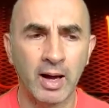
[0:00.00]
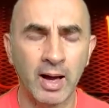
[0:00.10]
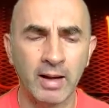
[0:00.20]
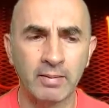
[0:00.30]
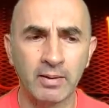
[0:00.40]

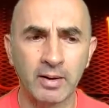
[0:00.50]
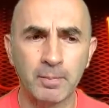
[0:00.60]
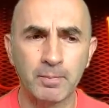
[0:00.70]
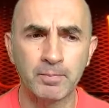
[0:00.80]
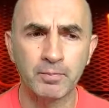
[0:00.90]

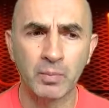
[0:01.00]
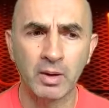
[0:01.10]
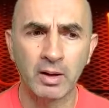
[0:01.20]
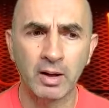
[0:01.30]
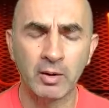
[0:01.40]

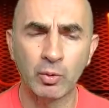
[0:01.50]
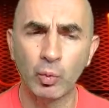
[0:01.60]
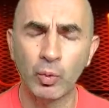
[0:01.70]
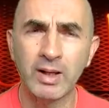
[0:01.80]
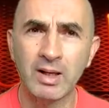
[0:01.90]
And
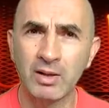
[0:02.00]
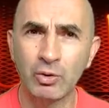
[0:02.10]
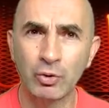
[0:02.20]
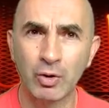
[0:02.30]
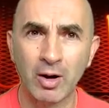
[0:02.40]
we need
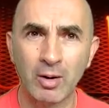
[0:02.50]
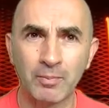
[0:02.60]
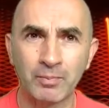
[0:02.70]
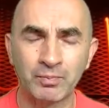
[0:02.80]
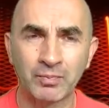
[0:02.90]
to
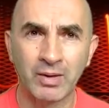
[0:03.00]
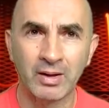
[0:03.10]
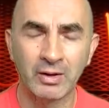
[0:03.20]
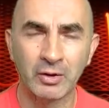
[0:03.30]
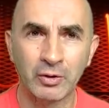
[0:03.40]
come,
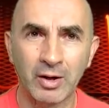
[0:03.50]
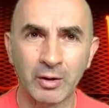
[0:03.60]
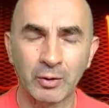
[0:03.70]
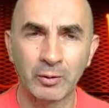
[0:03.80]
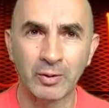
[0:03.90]
you
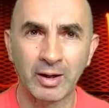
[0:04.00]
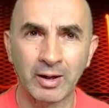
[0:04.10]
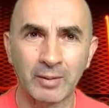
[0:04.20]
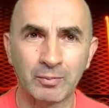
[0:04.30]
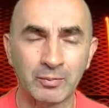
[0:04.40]
know,
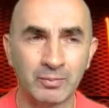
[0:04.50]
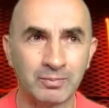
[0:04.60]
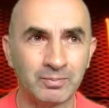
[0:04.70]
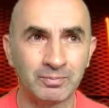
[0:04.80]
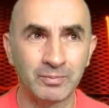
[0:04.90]

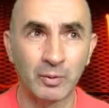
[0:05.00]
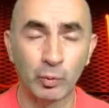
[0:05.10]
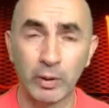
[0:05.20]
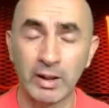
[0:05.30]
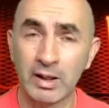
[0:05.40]

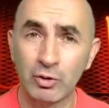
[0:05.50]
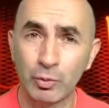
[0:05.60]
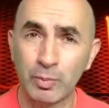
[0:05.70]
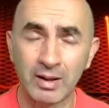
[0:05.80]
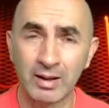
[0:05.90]
we need to
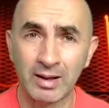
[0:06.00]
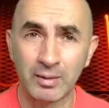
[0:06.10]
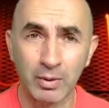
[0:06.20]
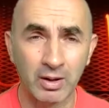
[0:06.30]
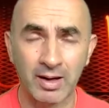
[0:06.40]
be
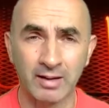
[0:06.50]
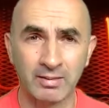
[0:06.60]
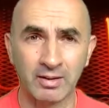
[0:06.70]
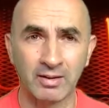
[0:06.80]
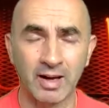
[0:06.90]

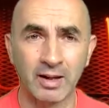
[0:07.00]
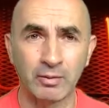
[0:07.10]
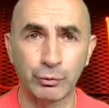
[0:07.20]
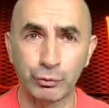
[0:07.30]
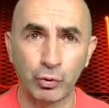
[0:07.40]
liberated
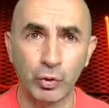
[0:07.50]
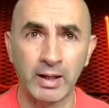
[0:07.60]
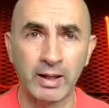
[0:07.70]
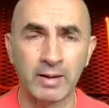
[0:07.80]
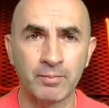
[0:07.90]
and
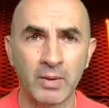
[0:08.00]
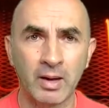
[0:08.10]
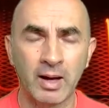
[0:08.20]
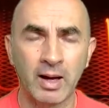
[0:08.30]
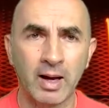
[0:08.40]
free.
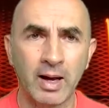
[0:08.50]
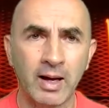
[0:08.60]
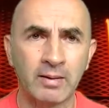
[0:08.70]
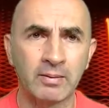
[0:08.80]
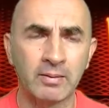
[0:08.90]

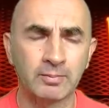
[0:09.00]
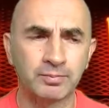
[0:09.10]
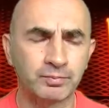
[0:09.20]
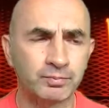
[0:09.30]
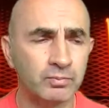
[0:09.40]
And
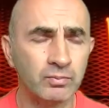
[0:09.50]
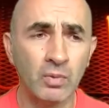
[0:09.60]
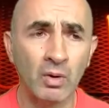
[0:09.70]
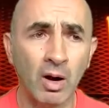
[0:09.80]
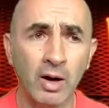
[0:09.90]

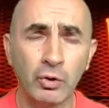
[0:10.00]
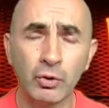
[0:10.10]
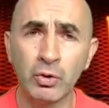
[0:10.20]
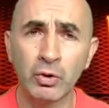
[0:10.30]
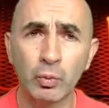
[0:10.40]
I do
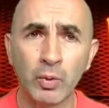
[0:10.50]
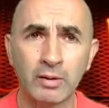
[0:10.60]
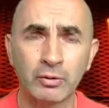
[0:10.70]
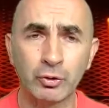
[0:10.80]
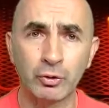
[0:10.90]
not
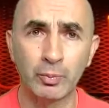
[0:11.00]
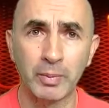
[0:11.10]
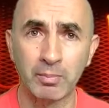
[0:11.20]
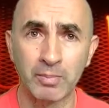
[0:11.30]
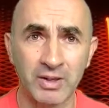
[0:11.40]
want to
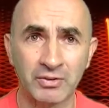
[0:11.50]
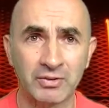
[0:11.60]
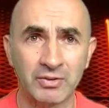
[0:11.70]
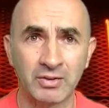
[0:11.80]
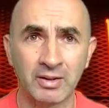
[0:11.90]
be missed.